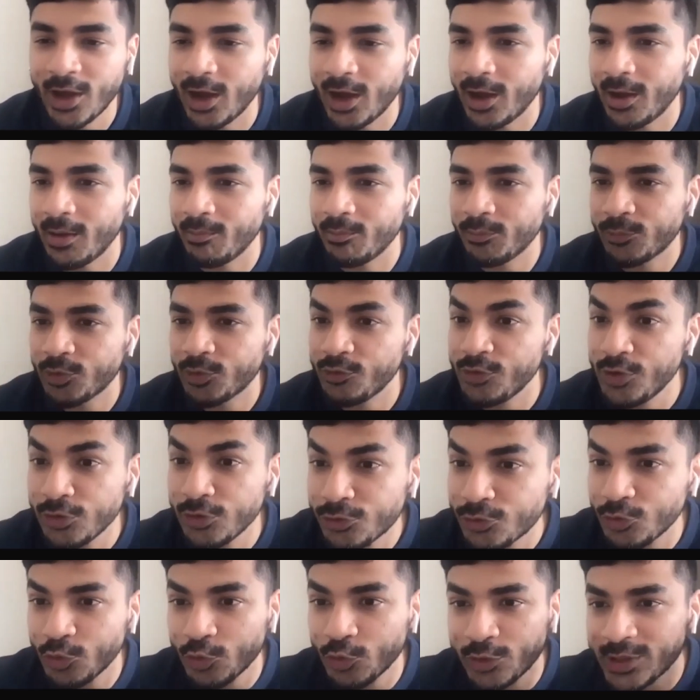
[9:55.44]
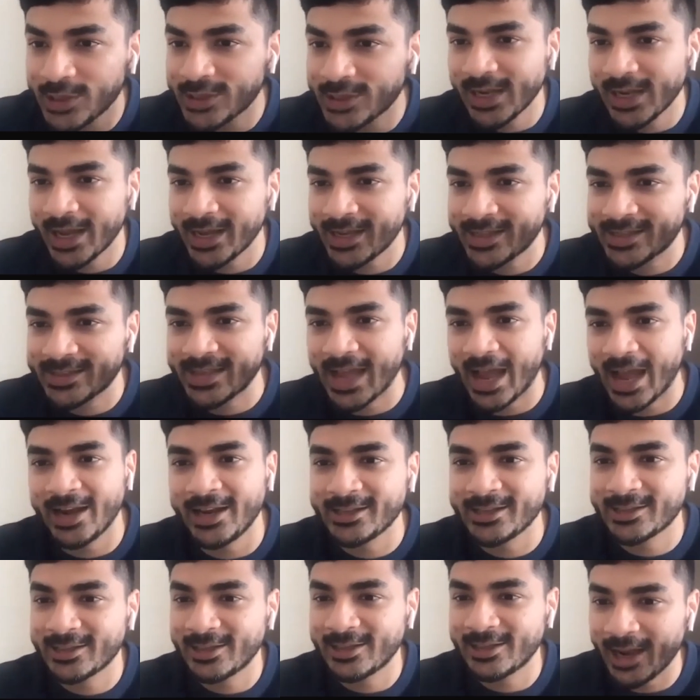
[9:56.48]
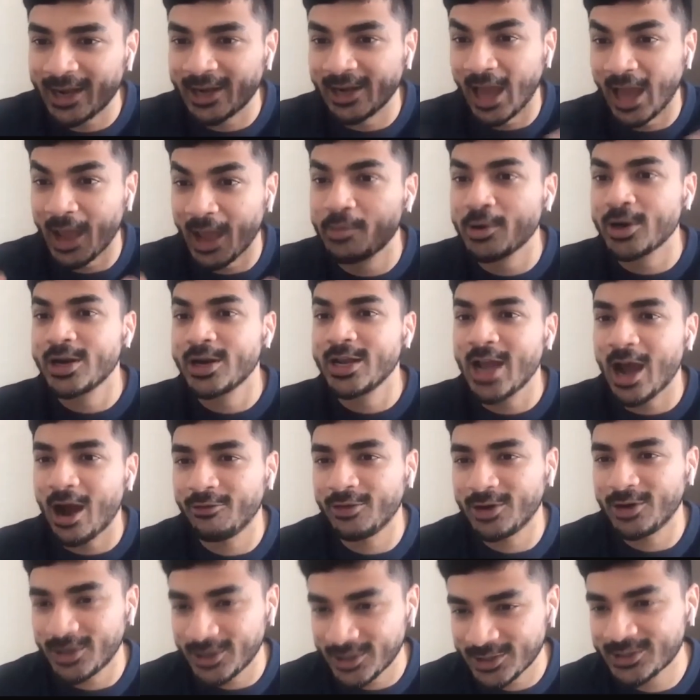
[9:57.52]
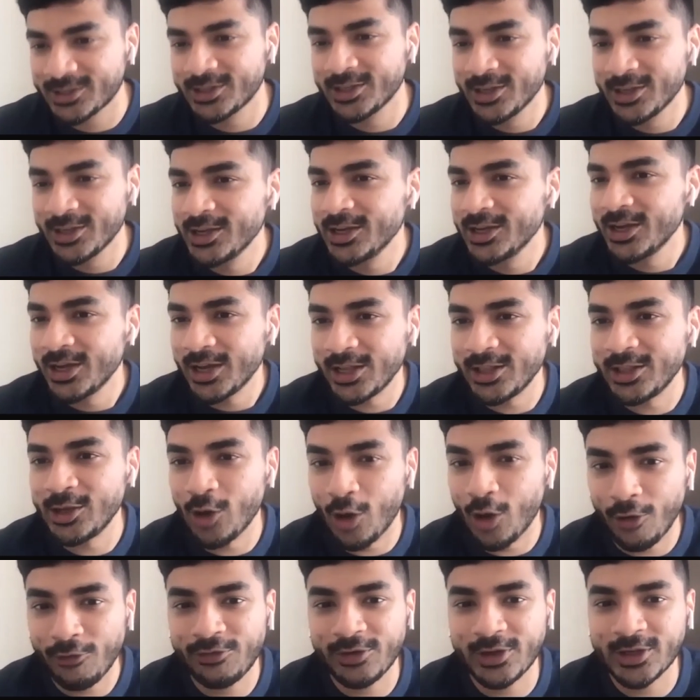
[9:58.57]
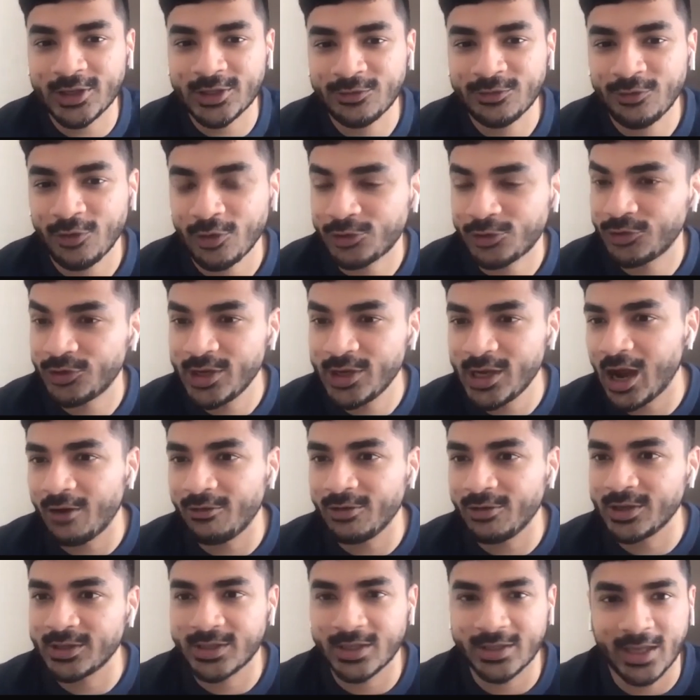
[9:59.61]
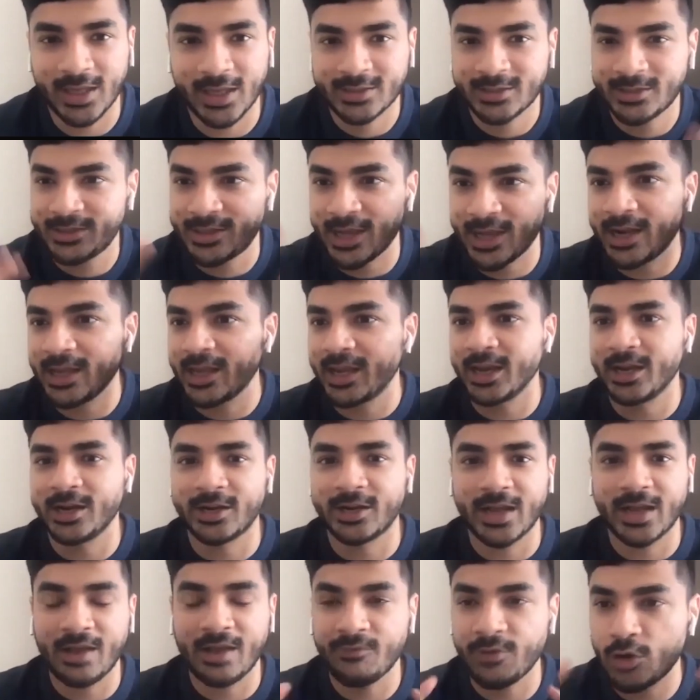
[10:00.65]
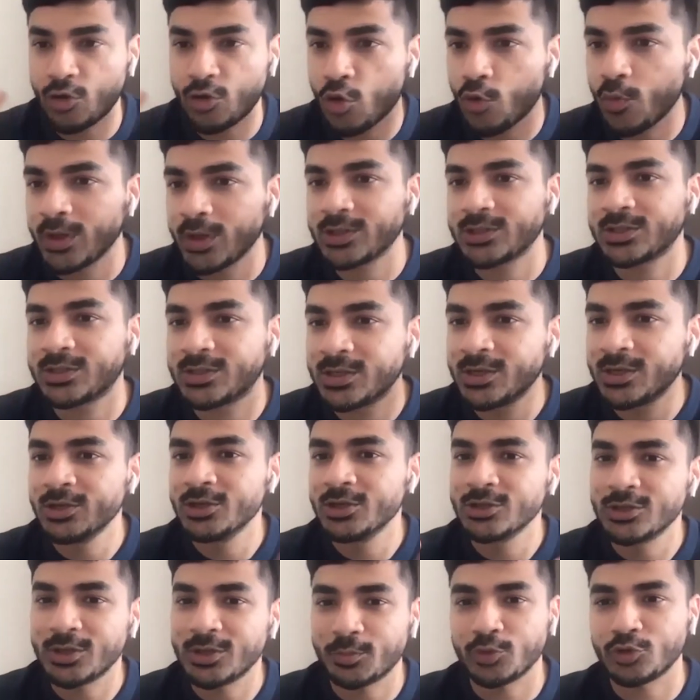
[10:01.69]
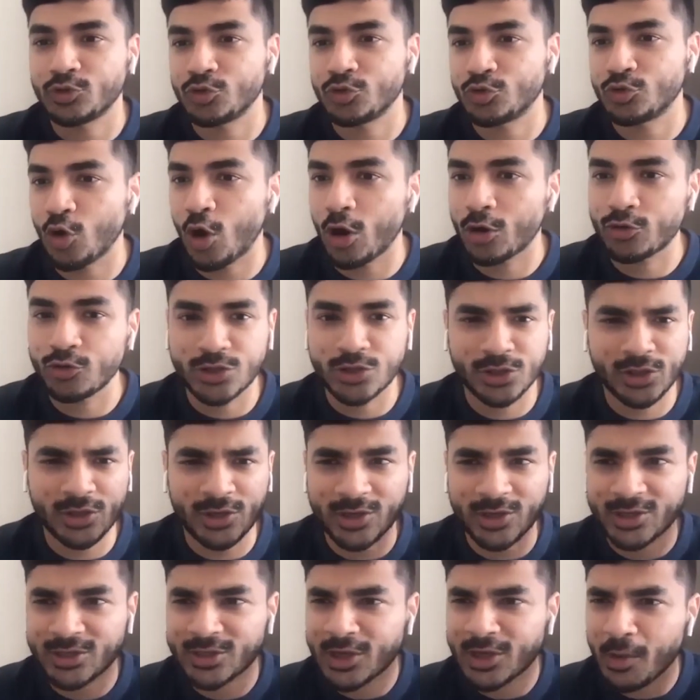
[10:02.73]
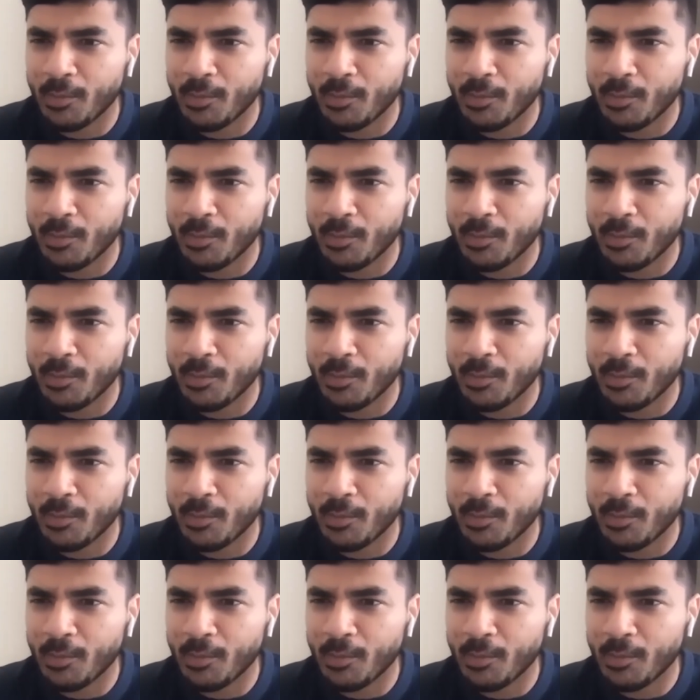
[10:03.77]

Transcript: So we used to do these like silence, like library hours in the office for 3 hours, and that's dedicated time where no one's supposed to talk to each other. It's